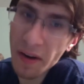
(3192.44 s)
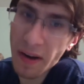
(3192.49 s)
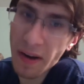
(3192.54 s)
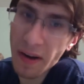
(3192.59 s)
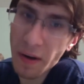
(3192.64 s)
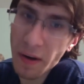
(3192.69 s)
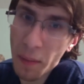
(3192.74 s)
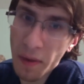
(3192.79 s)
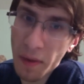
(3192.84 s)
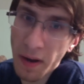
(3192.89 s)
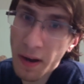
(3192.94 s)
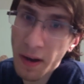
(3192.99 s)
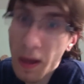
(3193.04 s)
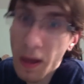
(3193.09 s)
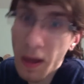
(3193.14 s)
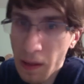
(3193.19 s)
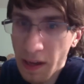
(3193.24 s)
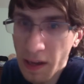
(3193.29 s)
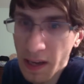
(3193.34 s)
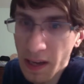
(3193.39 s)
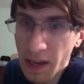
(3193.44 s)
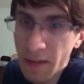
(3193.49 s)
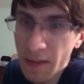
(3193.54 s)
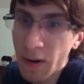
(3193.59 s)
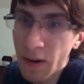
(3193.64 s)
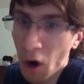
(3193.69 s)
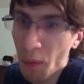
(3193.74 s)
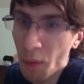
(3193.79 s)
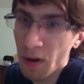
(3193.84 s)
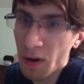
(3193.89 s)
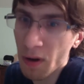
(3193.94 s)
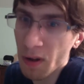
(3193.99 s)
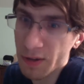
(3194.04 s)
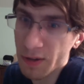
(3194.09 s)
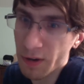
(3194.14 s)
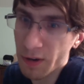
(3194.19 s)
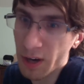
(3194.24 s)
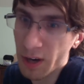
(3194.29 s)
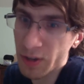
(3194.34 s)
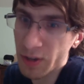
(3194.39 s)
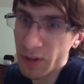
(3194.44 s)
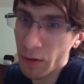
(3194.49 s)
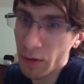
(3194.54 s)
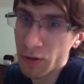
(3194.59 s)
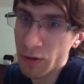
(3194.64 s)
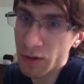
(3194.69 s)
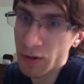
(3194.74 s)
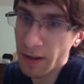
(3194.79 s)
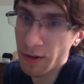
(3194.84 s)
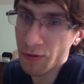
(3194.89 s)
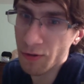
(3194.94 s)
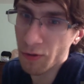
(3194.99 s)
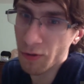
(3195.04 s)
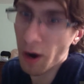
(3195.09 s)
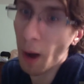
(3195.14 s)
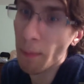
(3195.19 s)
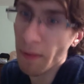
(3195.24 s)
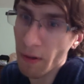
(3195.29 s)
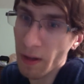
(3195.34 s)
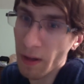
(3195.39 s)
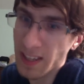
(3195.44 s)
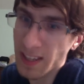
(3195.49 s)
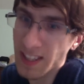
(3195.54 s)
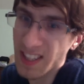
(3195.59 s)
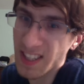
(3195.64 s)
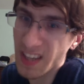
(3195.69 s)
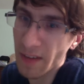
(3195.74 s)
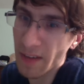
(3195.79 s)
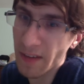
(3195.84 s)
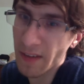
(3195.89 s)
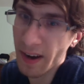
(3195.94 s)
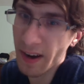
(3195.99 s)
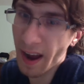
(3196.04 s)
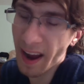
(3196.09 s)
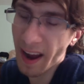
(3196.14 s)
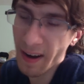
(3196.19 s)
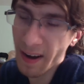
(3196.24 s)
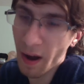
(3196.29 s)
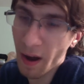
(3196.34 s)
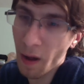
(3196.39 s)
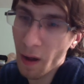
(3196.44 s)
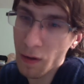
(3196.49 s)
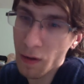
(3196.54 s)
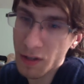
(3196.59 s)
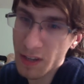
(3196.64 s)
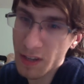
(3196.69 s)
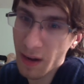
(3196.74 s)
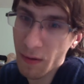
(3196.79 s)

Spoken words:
it. I mean, like, even Karma Collector, I saw those, they dropped. They're like $7, $8 now.